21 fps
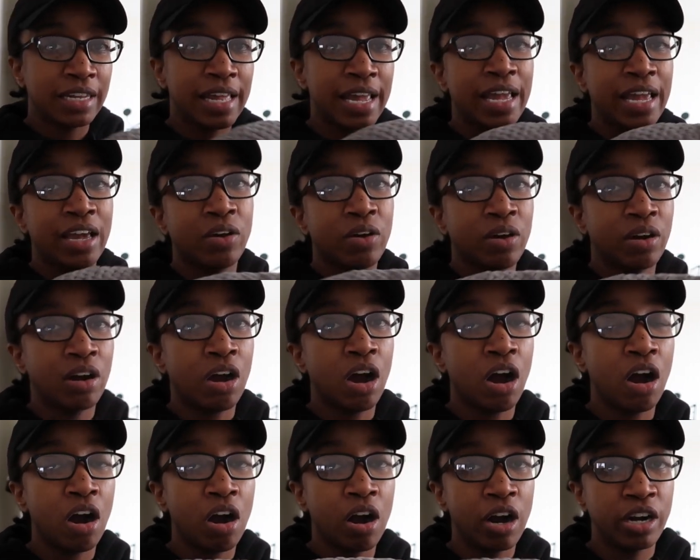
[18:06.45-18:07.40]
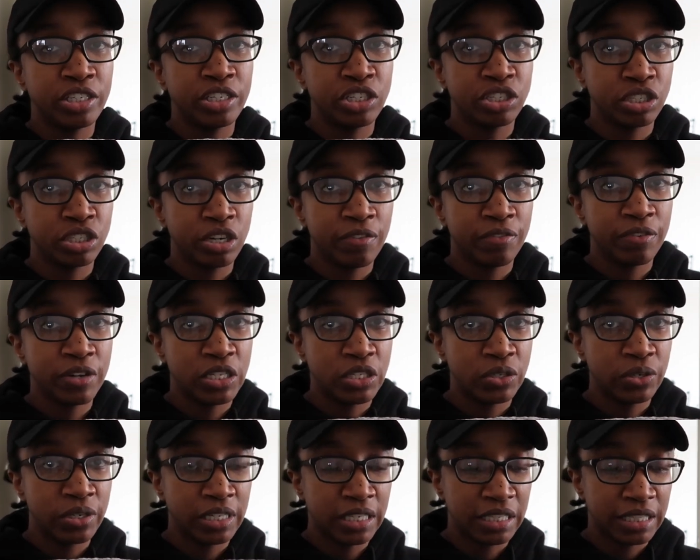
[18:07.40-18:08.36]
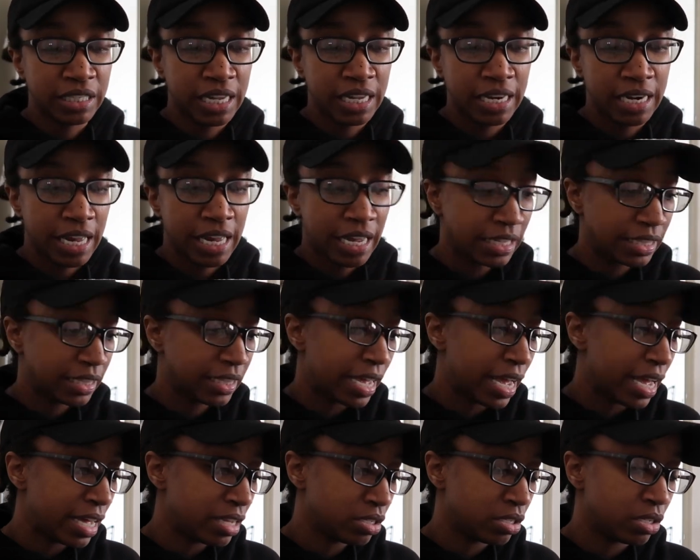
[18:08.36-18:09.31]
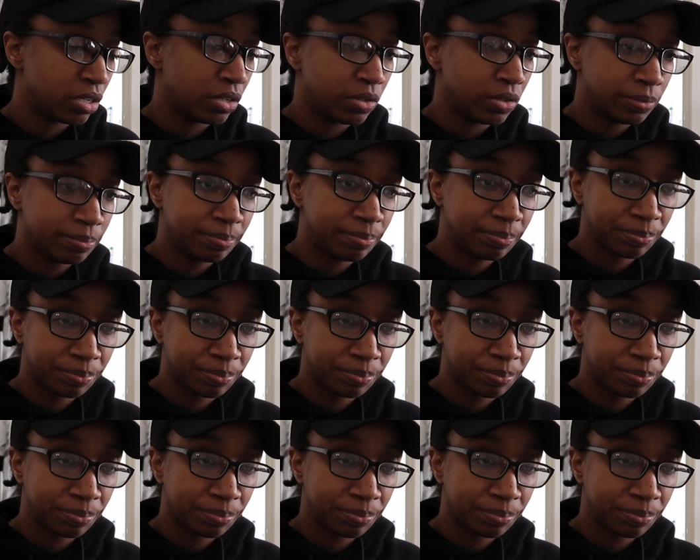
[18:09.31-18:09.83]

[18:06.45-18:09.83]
laying on a hard surface or anything like that. So